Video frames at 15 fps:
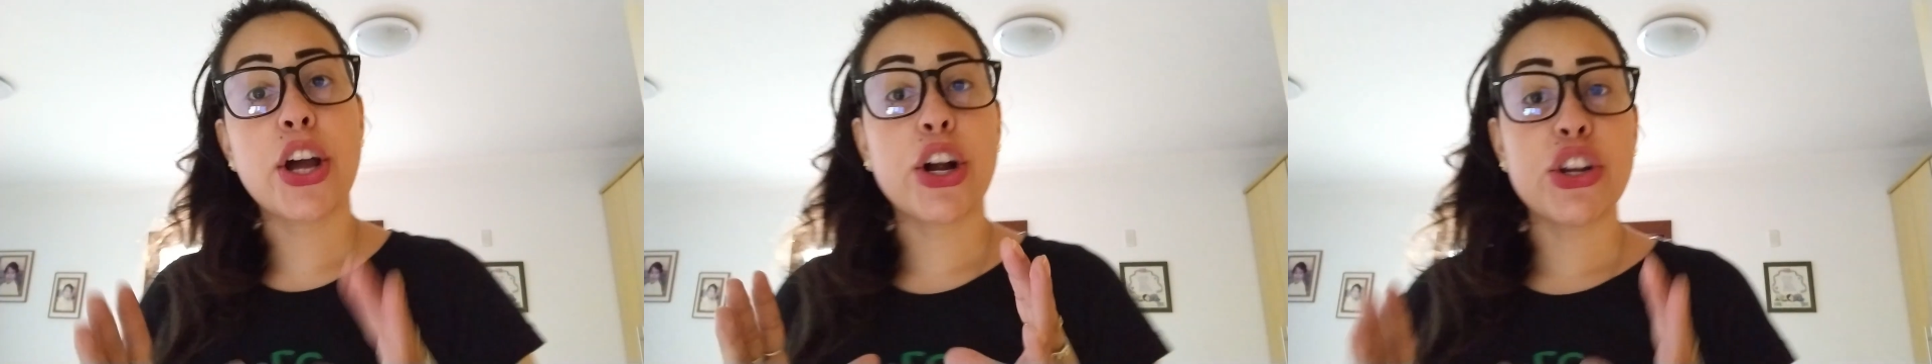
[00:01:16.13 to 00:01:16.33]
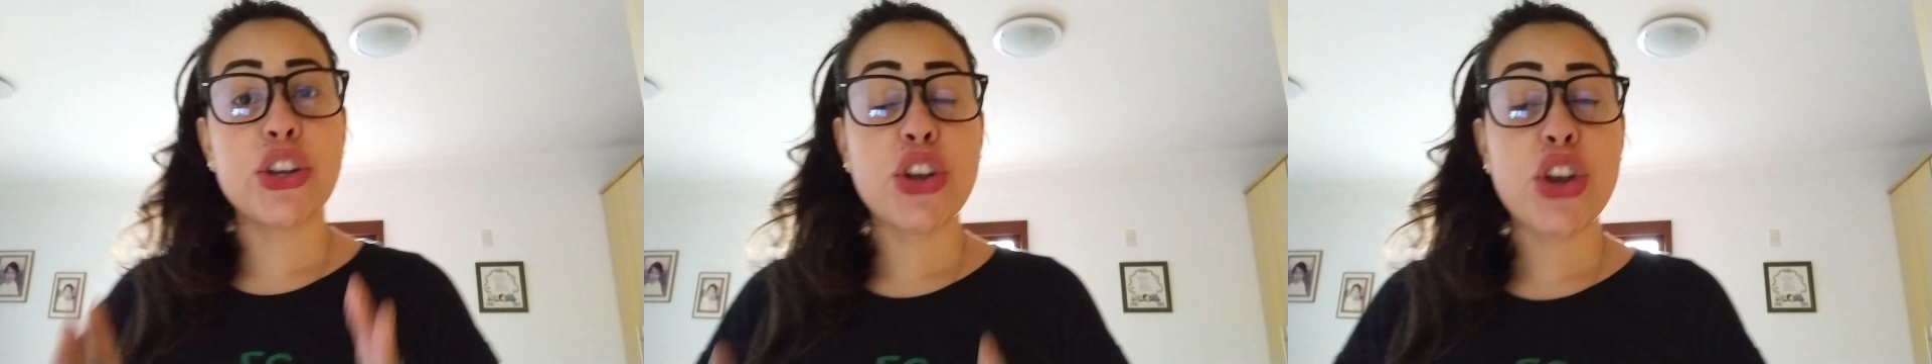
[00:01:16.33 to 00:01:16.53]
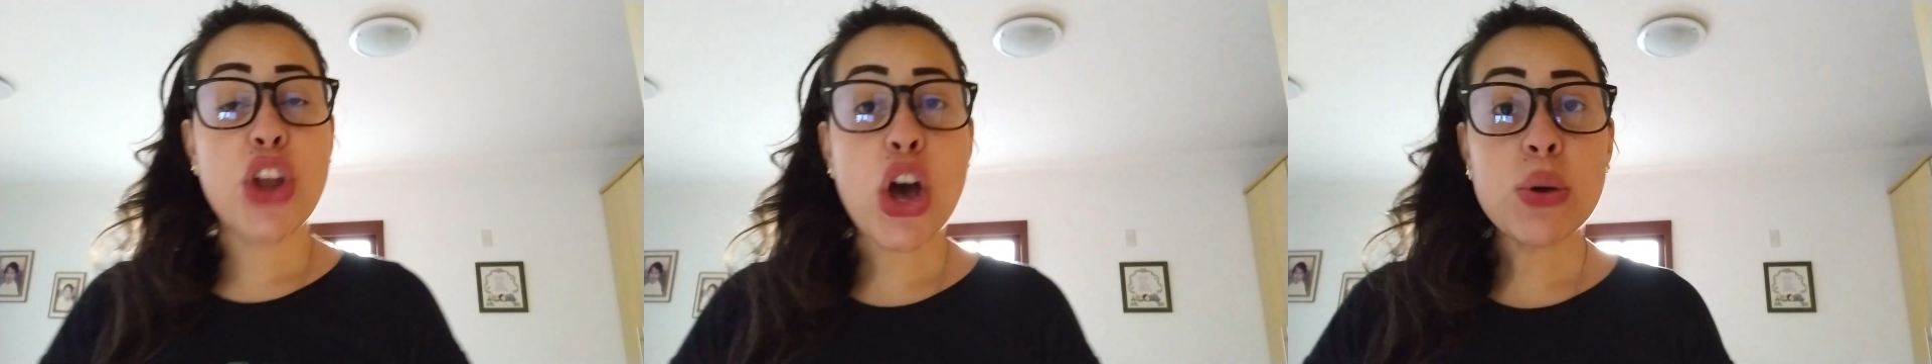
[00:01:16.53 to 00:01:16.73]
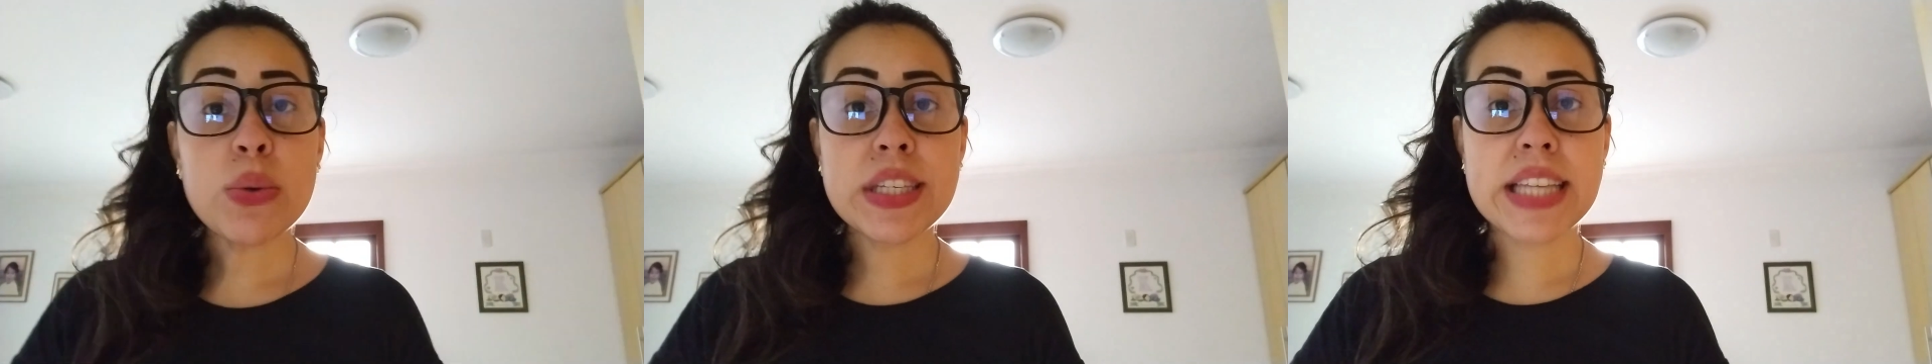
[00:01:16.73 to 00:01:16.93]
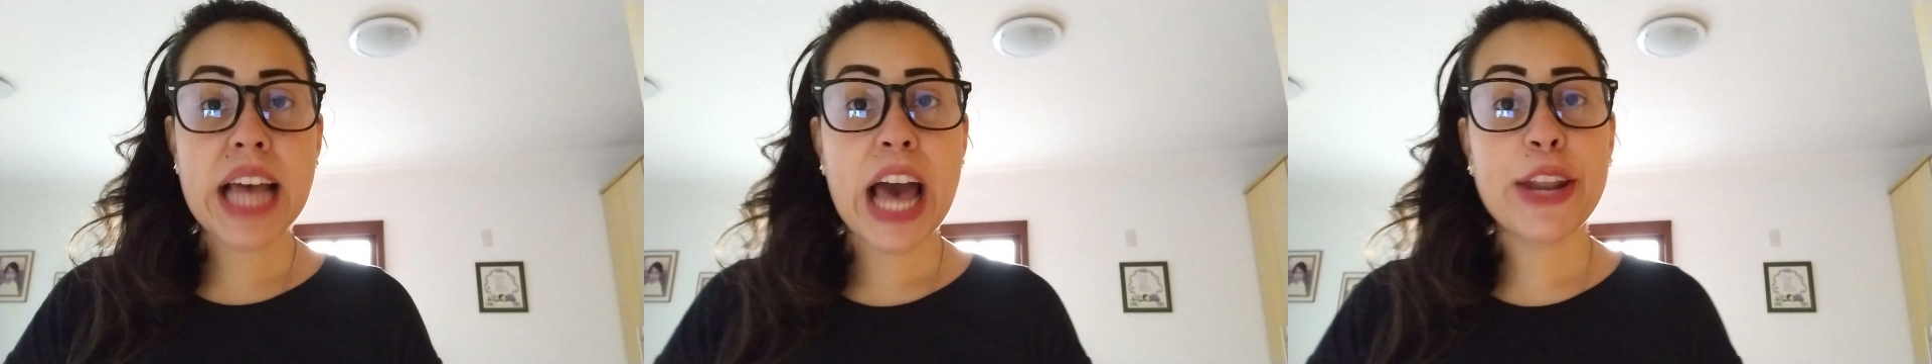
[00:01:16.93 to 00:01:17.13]
there are
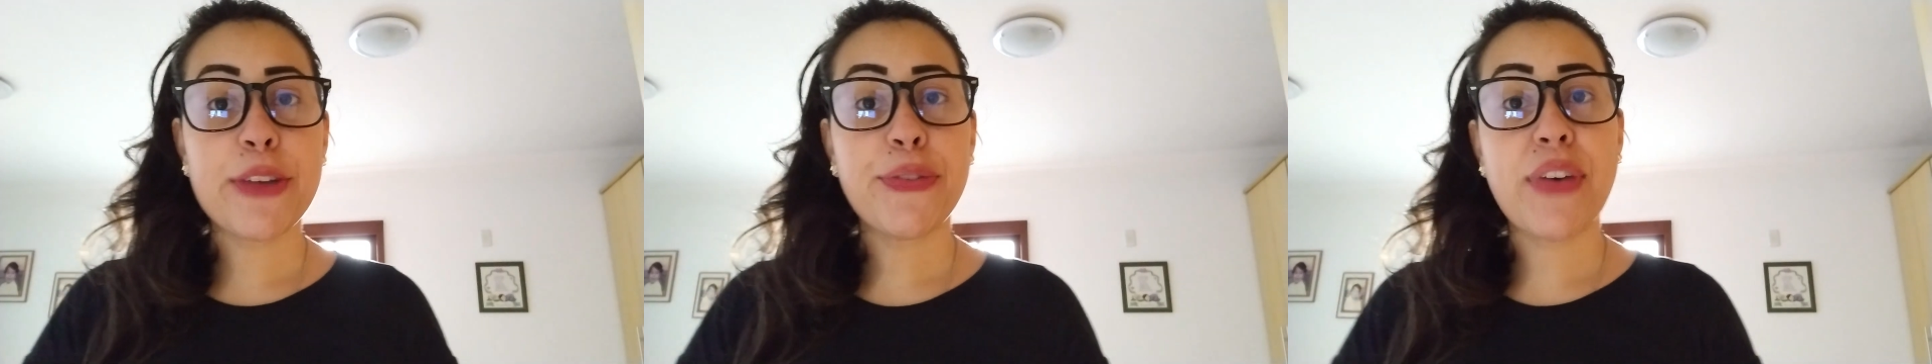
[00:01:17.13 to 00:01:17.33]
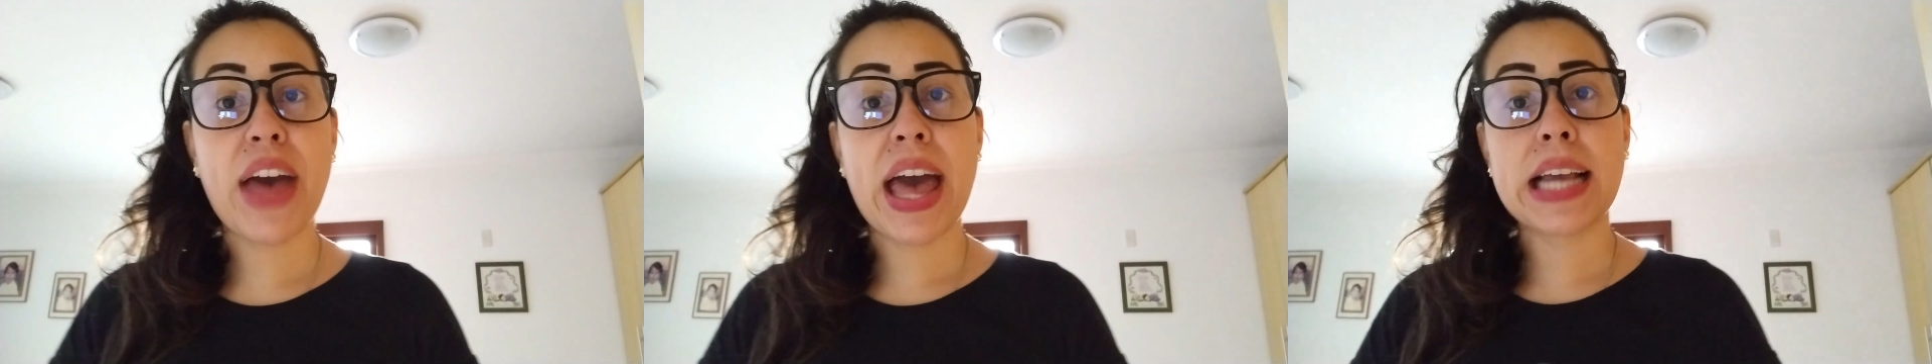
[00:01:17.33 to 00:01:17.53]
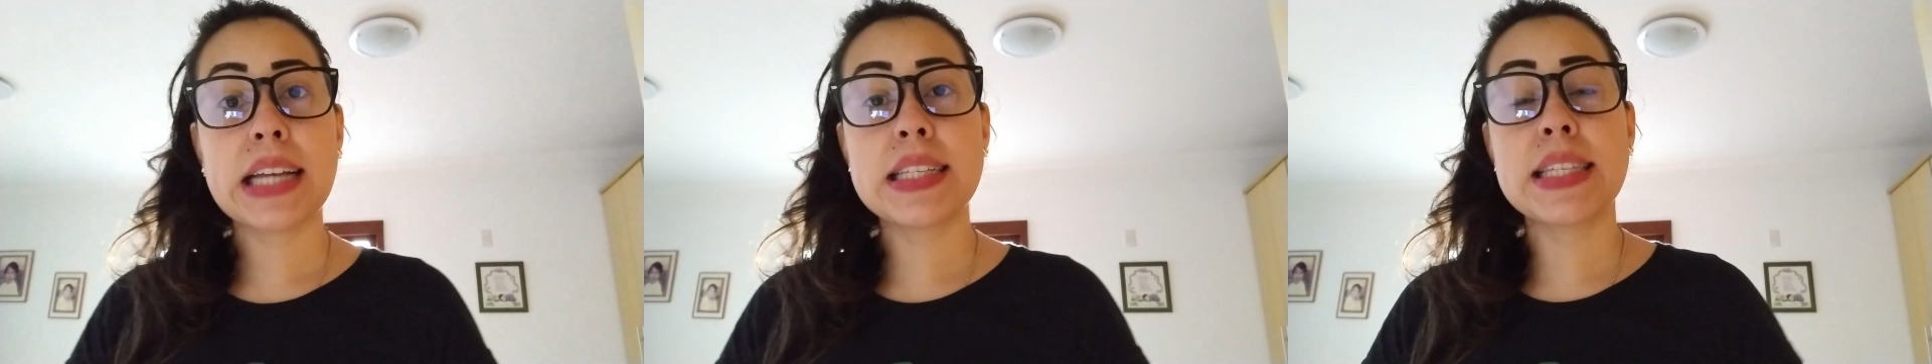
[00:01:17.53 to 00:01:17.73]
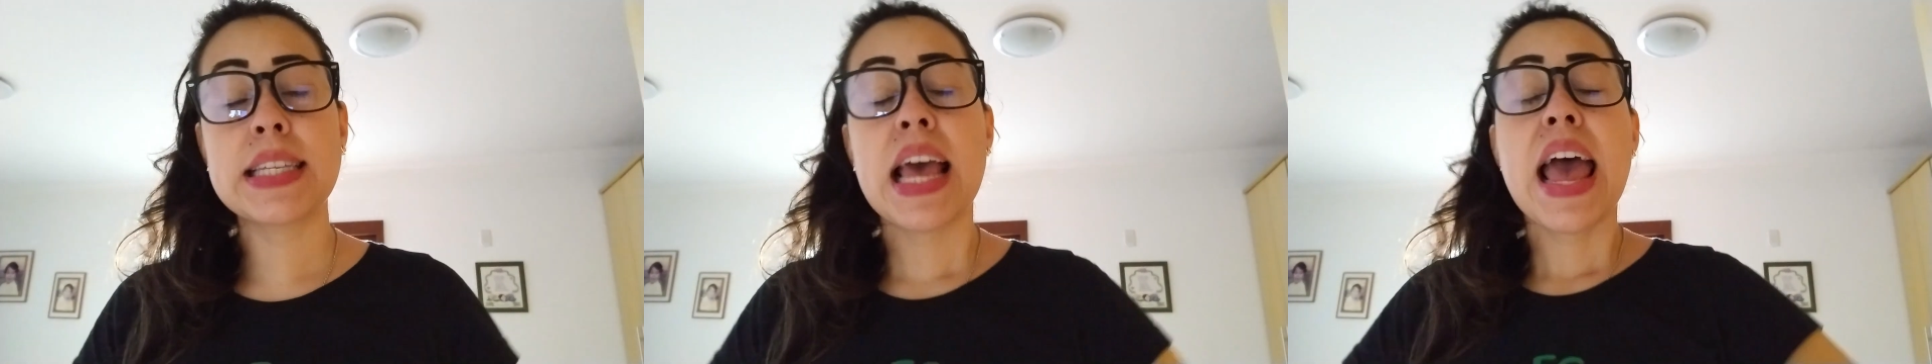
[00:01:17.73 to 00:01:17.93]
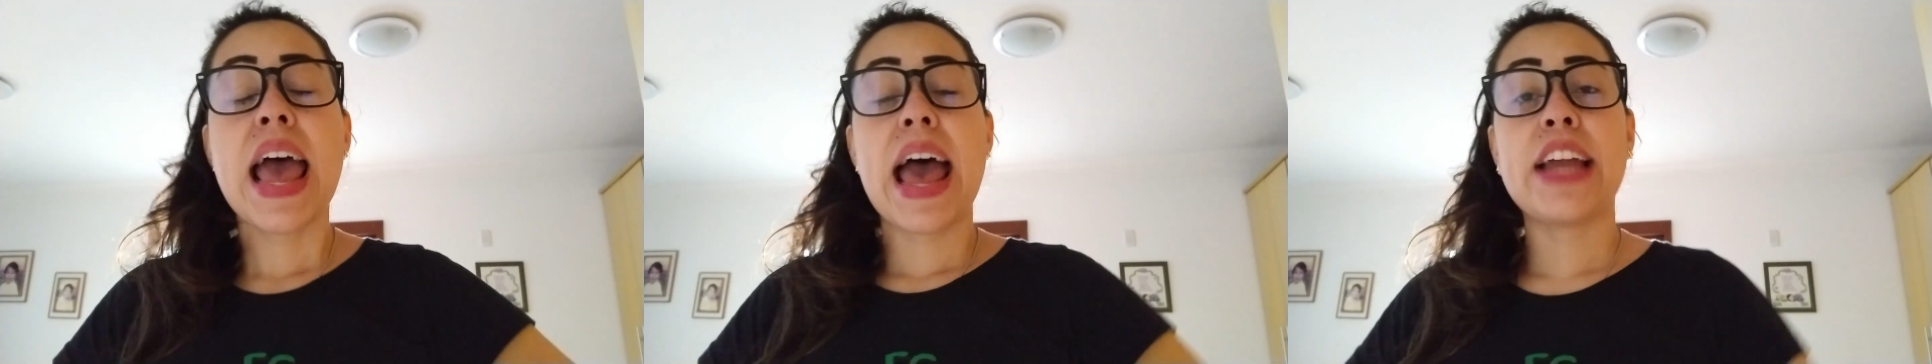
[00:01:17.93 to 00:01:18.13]
no side
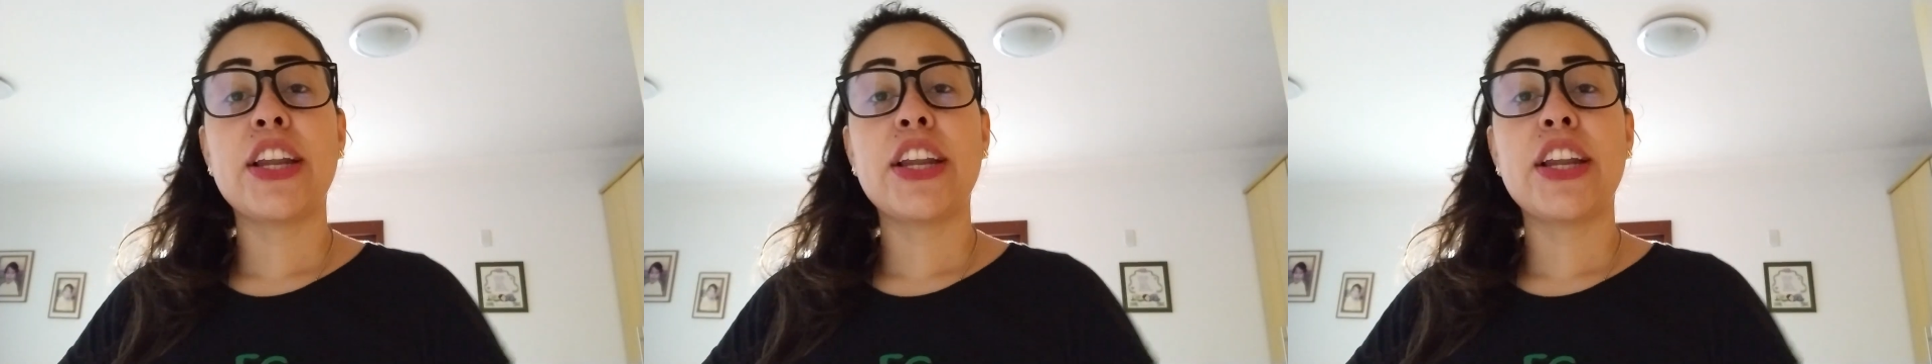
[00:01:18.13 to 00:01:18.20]
effects.